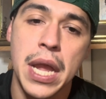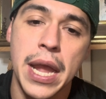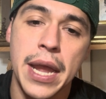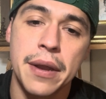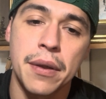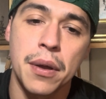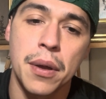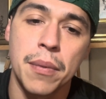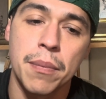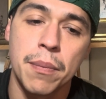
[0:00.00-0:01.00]
And
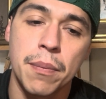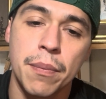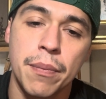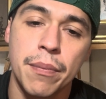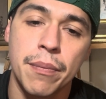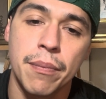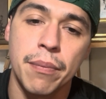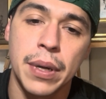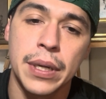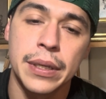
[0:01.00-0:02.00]

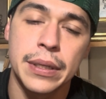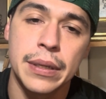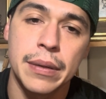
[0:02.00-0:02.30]
but